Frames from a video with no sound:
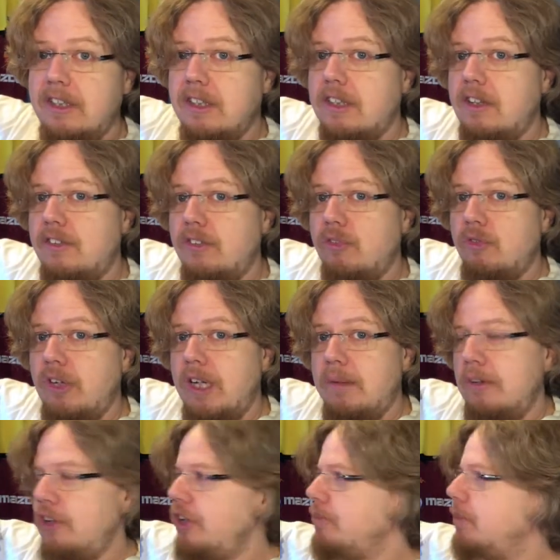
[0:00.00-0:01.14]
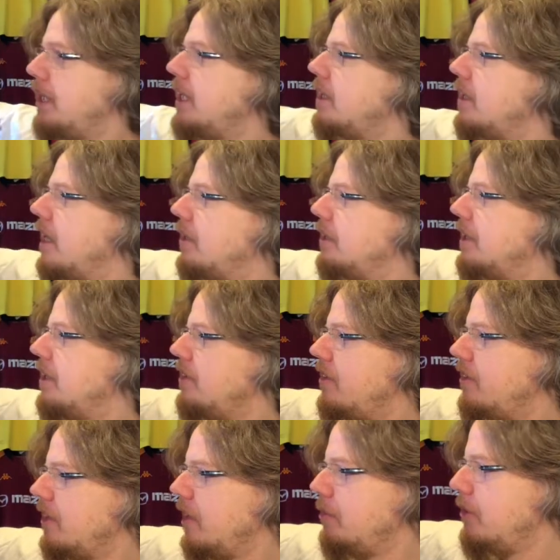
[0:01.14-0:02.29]
That it's really really big. Nowadays
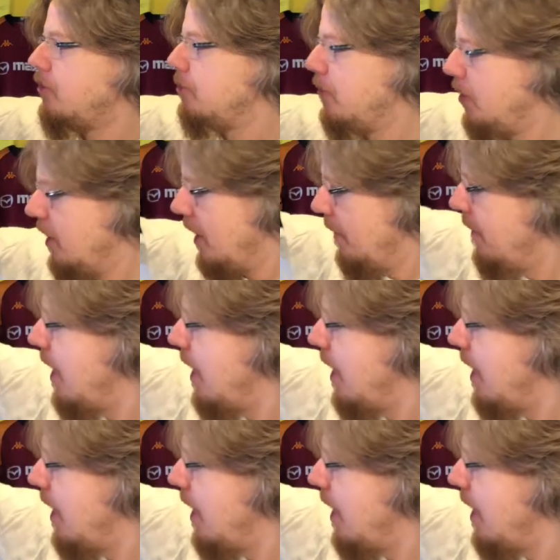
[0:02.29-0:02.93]
it's a little bit smaller.